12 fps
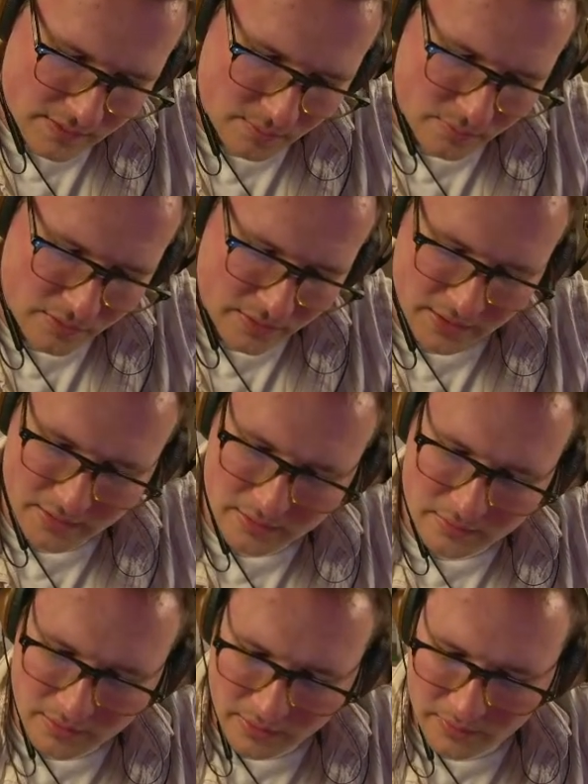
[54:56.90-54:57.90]
pretty...
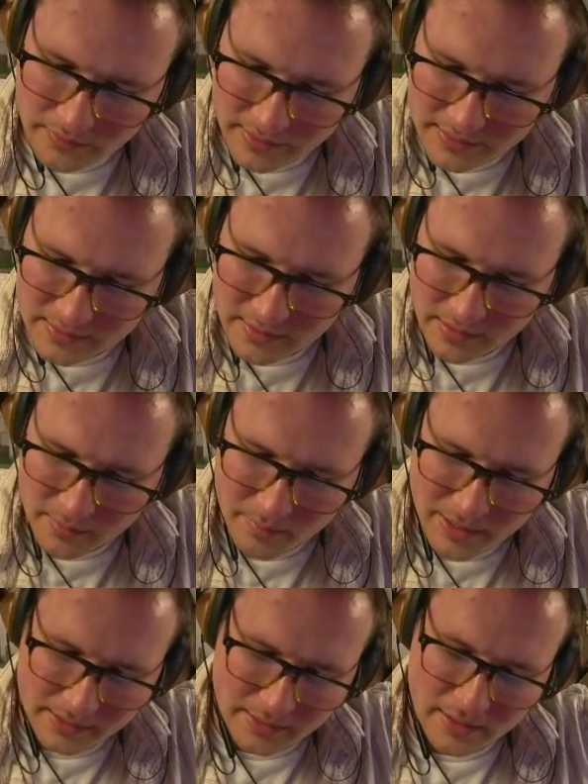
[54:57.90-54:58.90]
Oh, that's like a
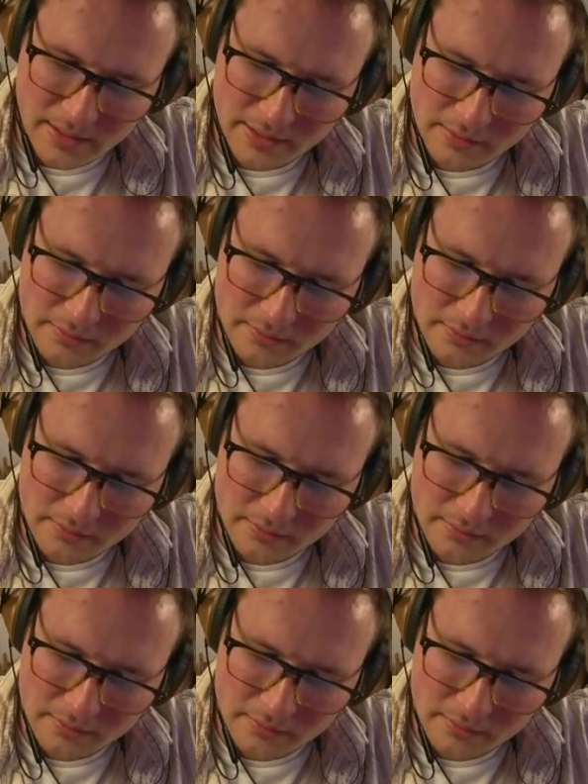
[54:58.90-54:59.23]
main line.